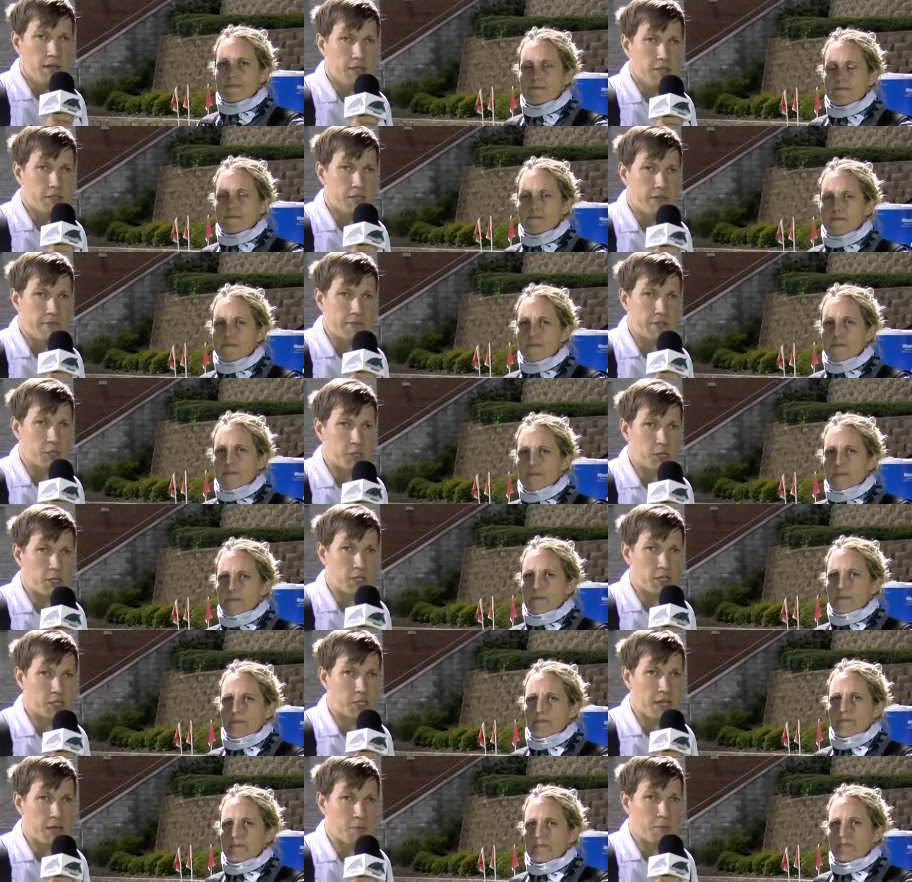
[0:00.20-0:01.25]
Speaker 1: Stevenson
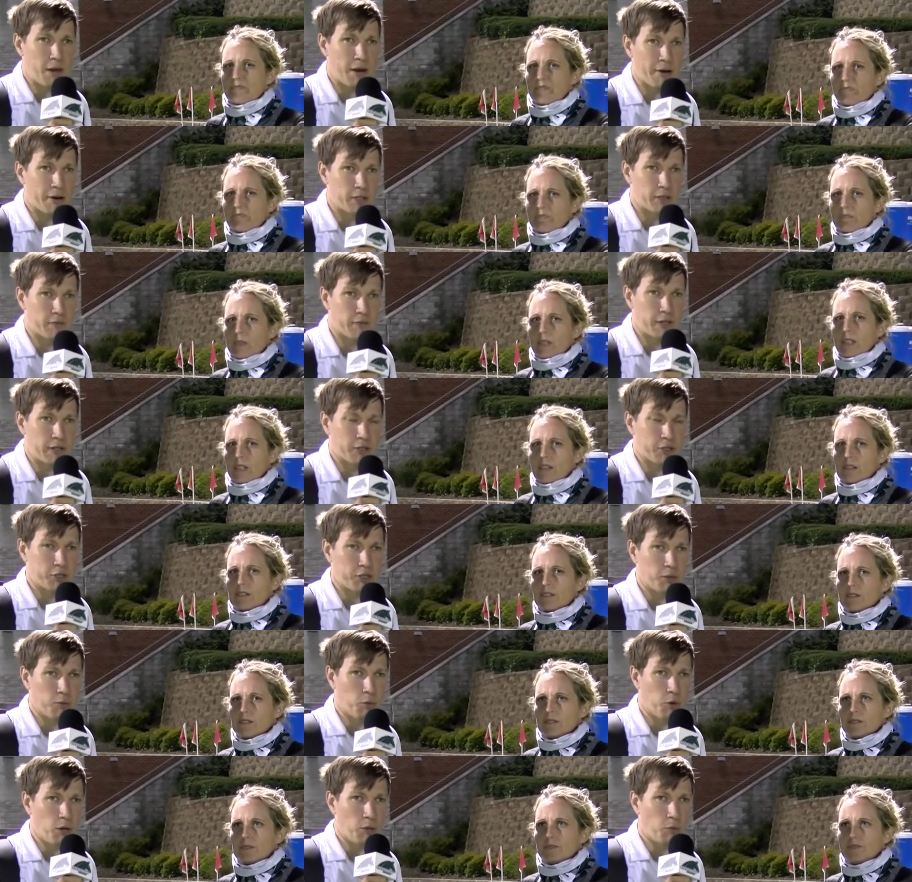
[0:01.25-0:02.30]
and St. Mary's finish
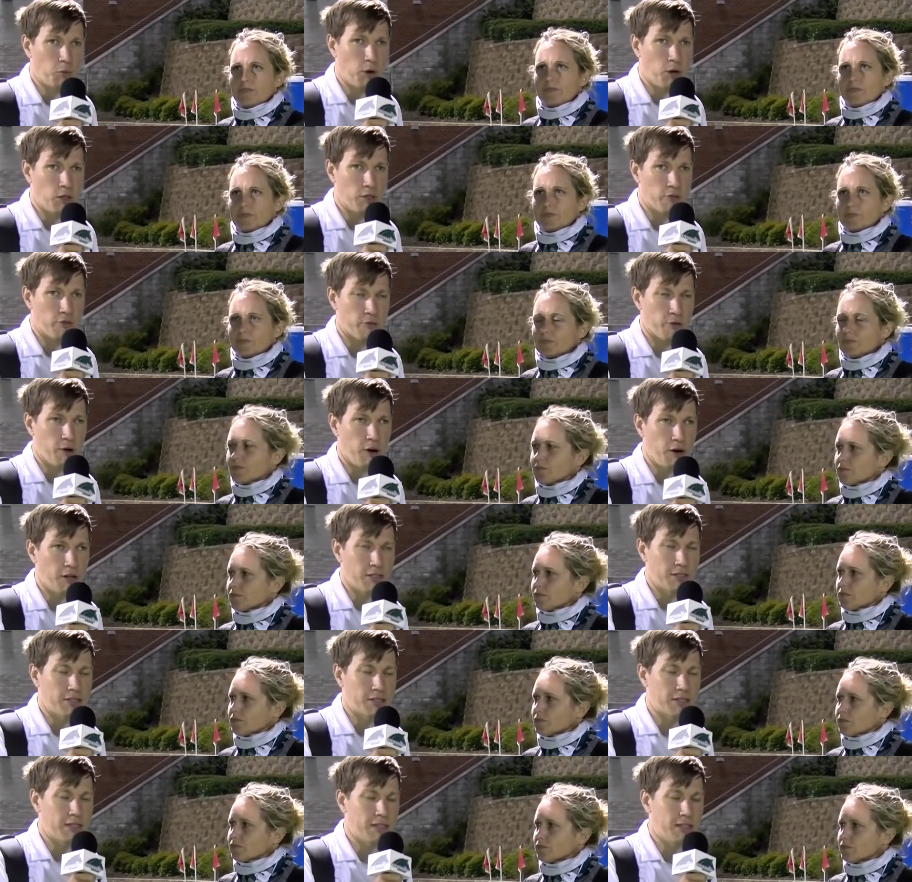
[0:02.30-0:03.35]
in a 1 1 draw
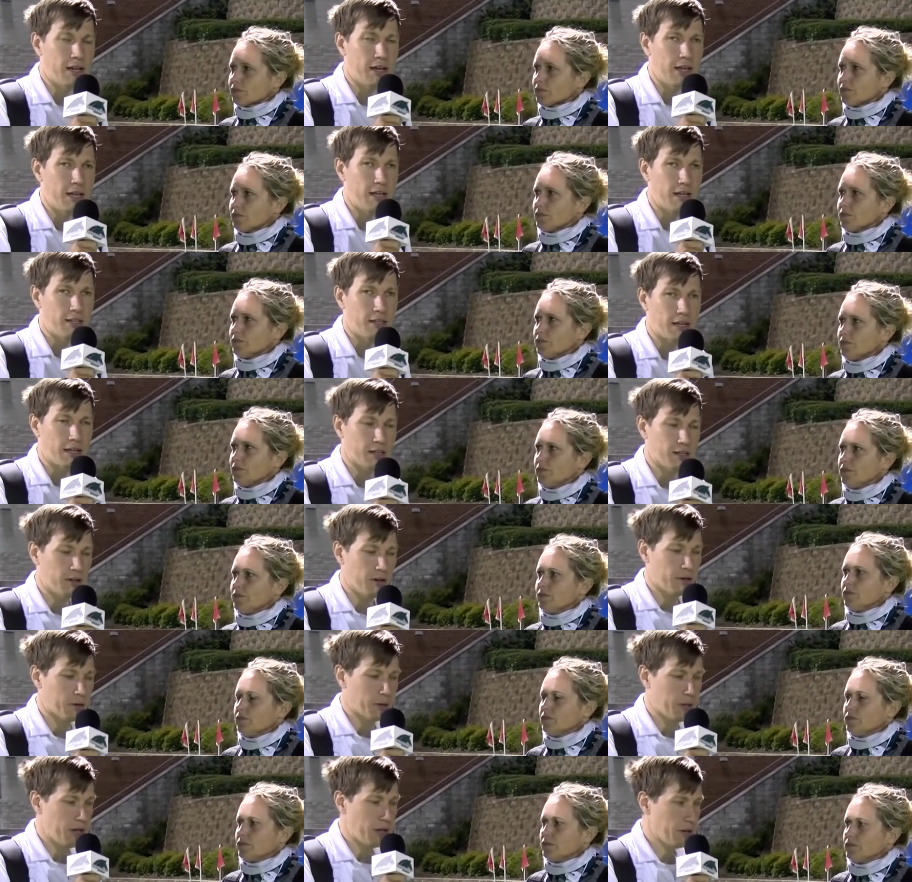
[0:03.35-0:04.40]
tonight. Glenn
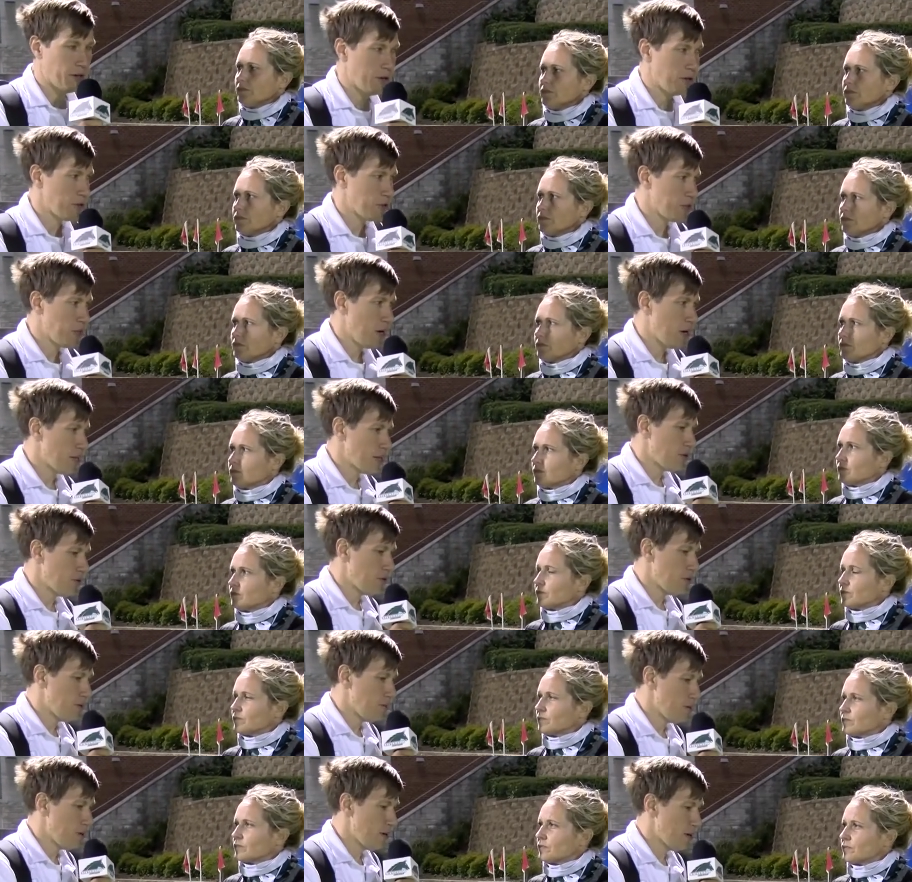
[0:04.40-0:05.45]
Clark with head coach Tati
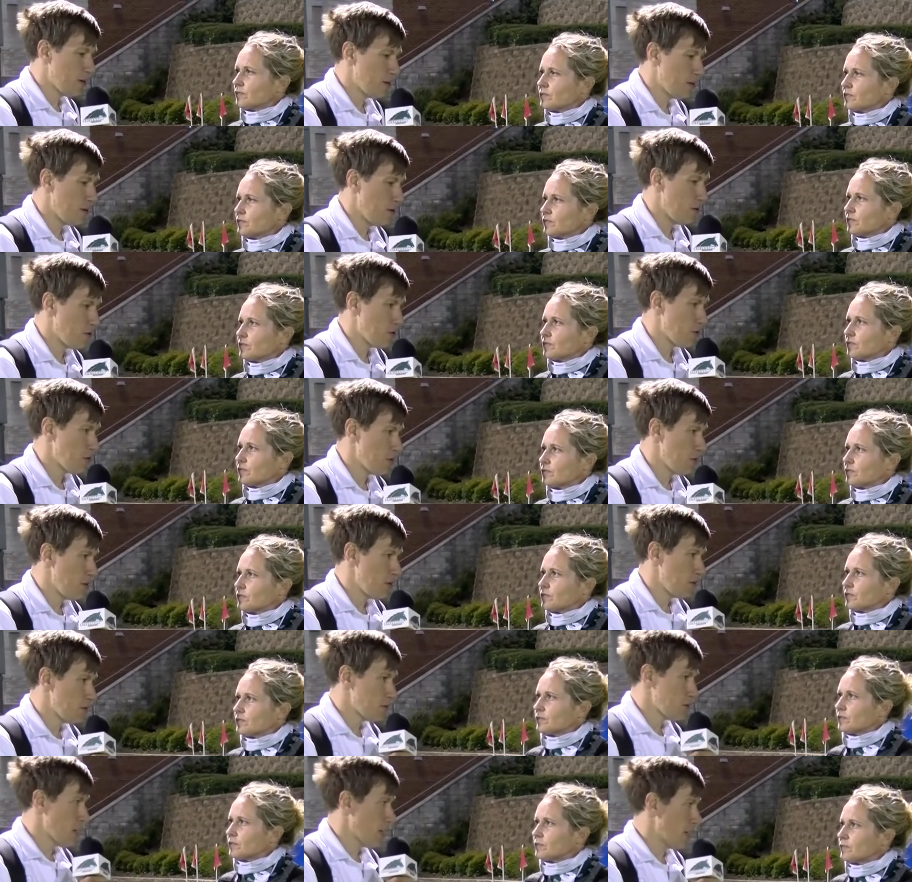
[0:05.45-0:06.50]
Korba. Coach,
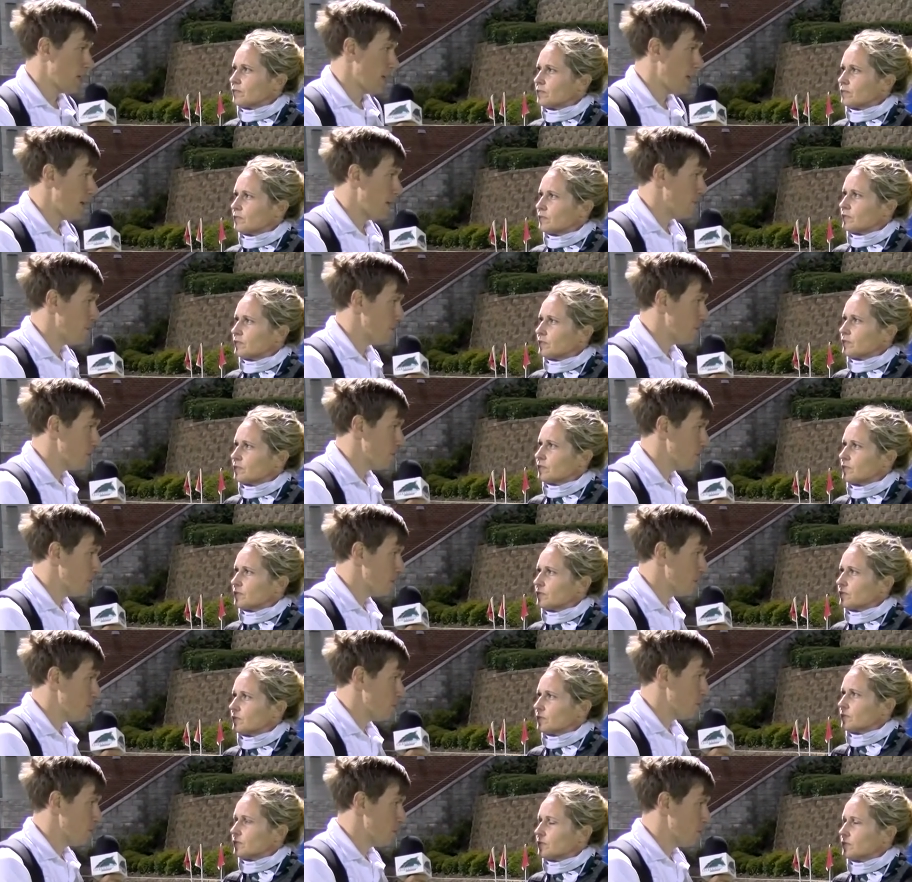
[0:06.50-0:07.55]
the second half that your
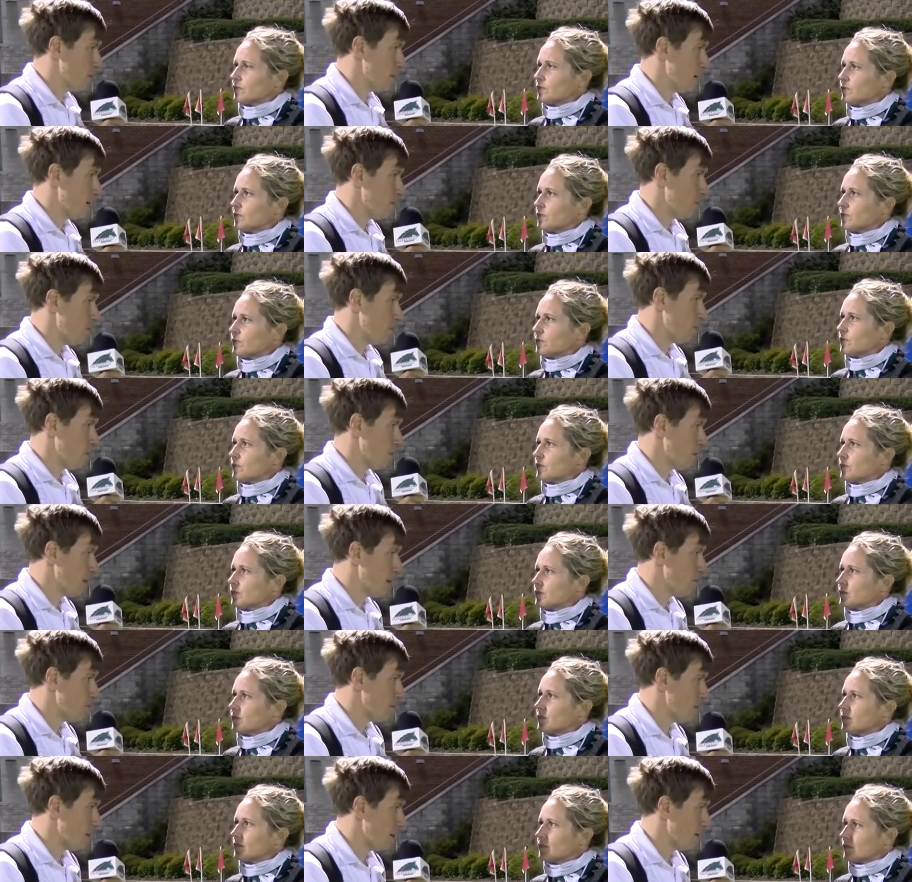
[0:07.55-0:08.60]
team put together building
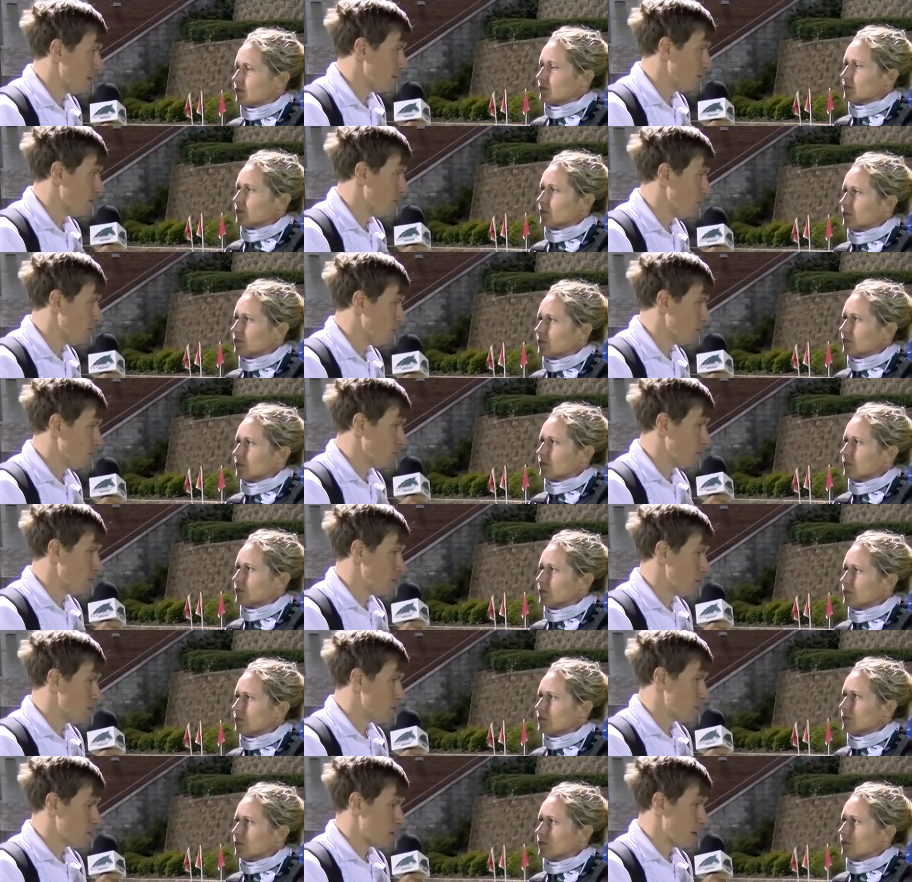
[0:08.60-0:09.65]
up to that goal
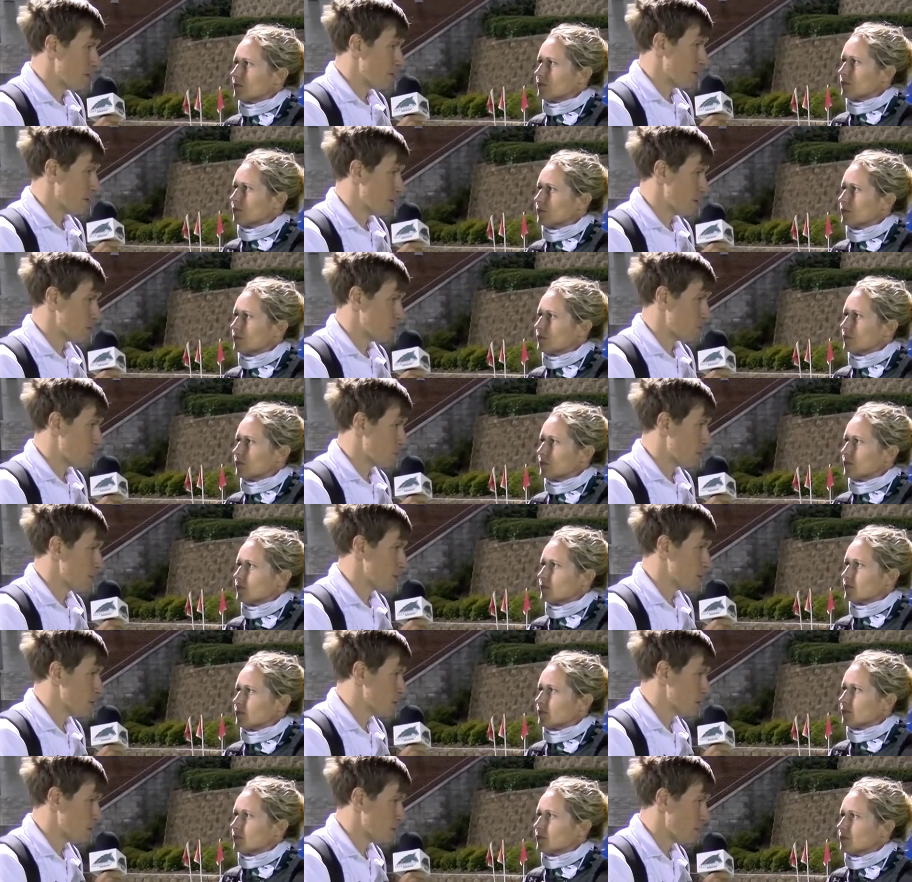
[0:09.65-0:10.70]
was, I think, as
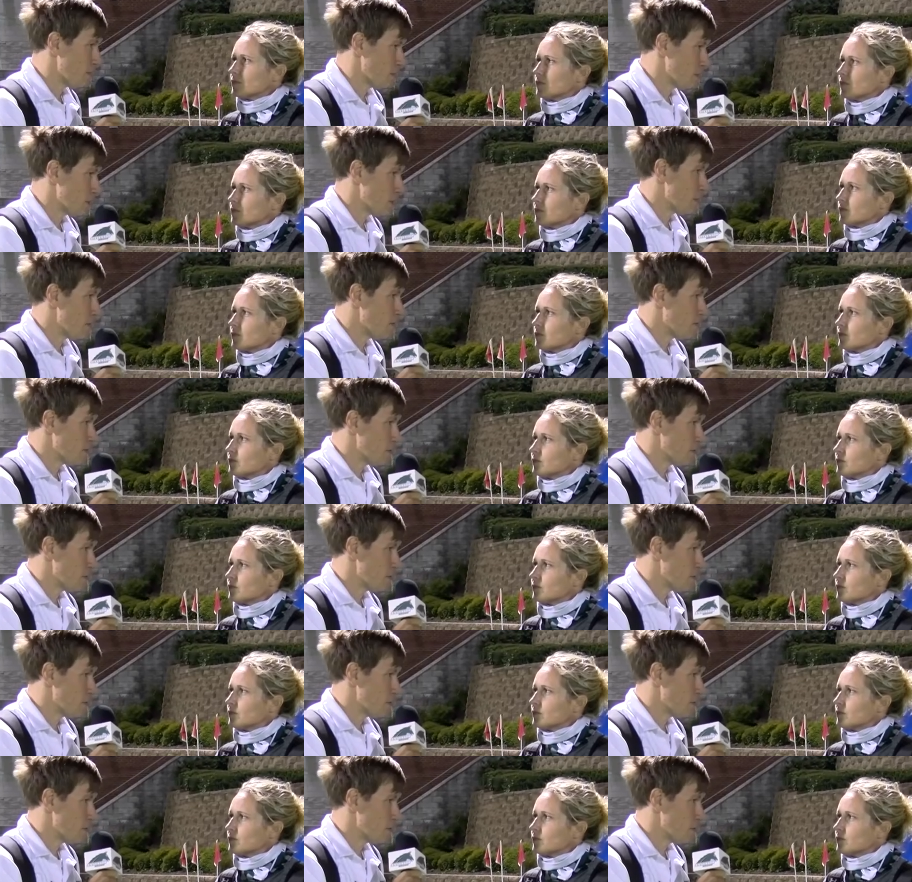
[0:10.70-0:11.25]
impressive as I've seen